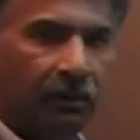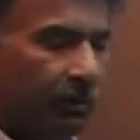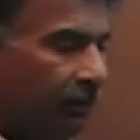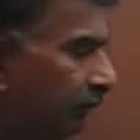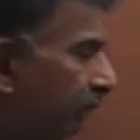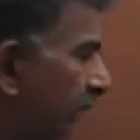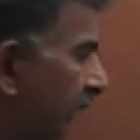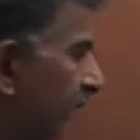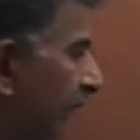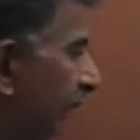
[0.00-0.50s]

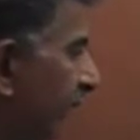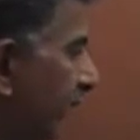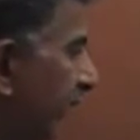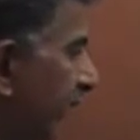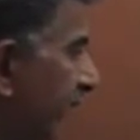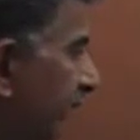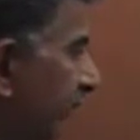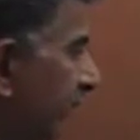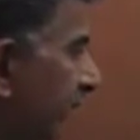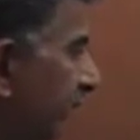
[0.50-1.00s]
Multiply
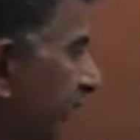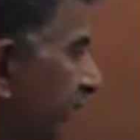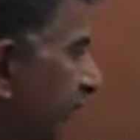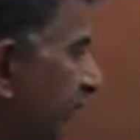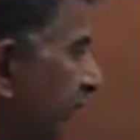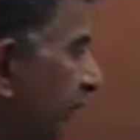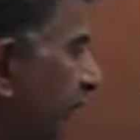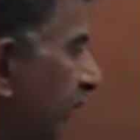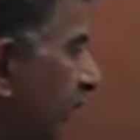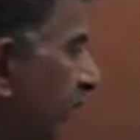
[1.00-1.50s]
it by the
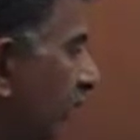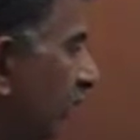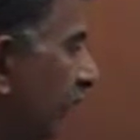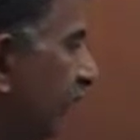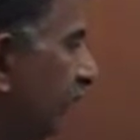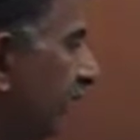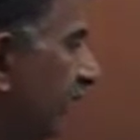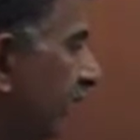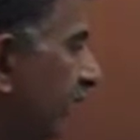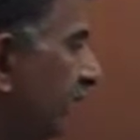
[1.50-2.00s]
reciprocal of
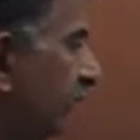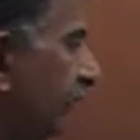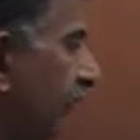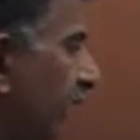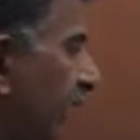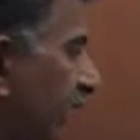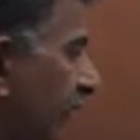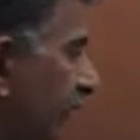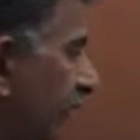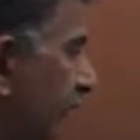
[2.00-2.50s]
the other
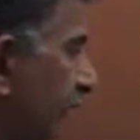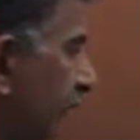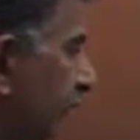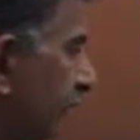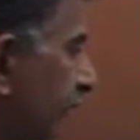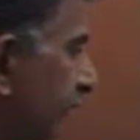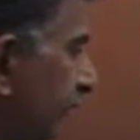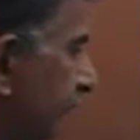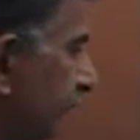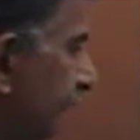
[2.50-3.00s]
fraction
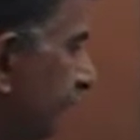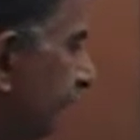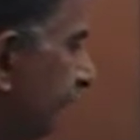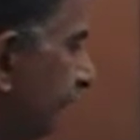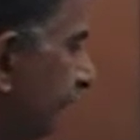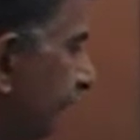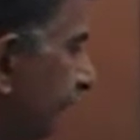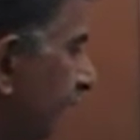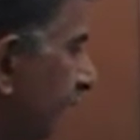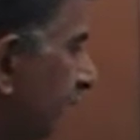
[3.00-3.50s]

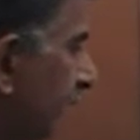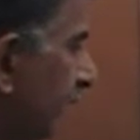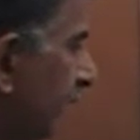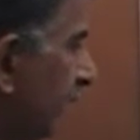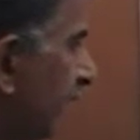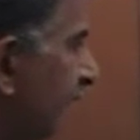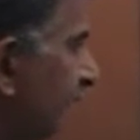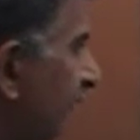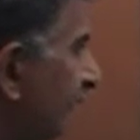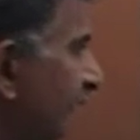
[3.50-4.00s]
and
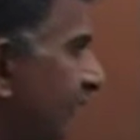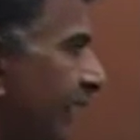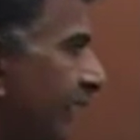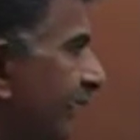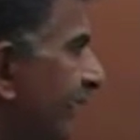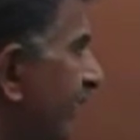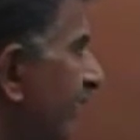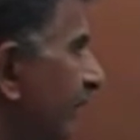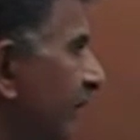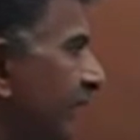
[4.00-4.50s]
this is not
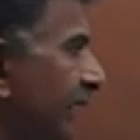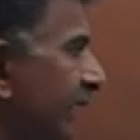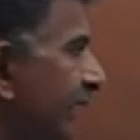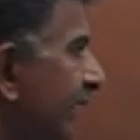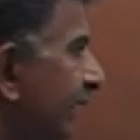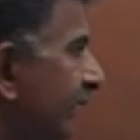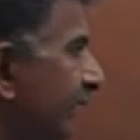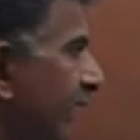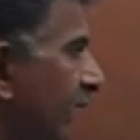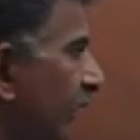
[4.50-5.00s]
giving me
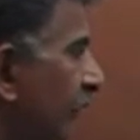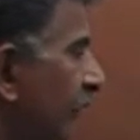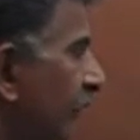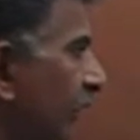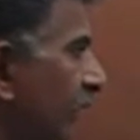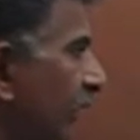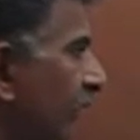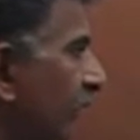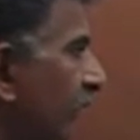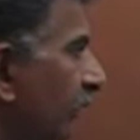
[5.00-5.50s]
anything that I was
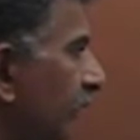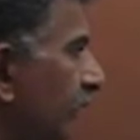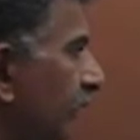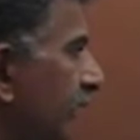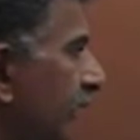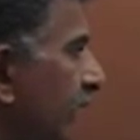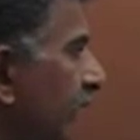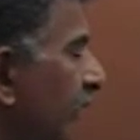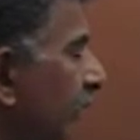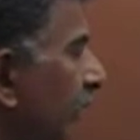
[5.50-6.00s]
looking for,
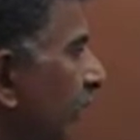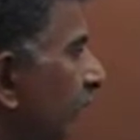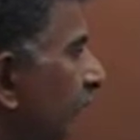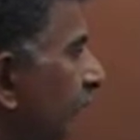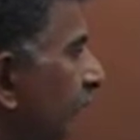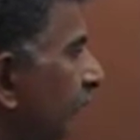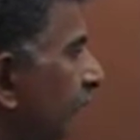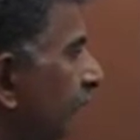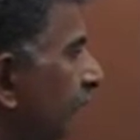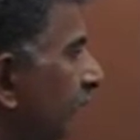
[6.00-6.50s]
nothing at all.
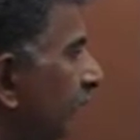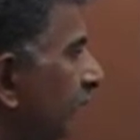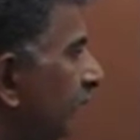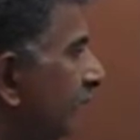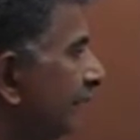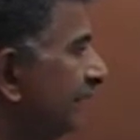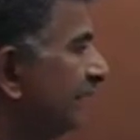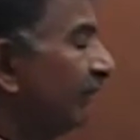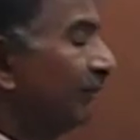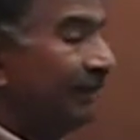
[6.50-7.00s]

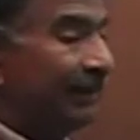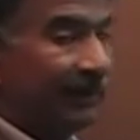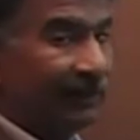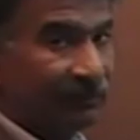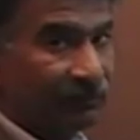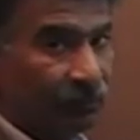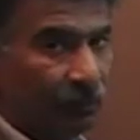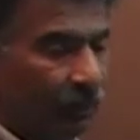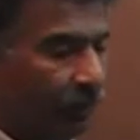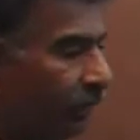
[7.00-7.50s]
Something has
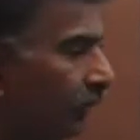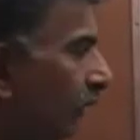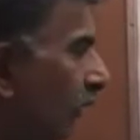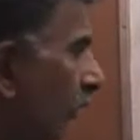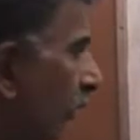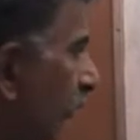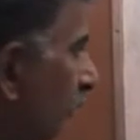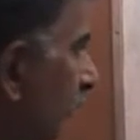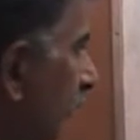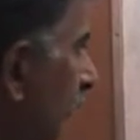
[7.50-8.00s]
gone wrong.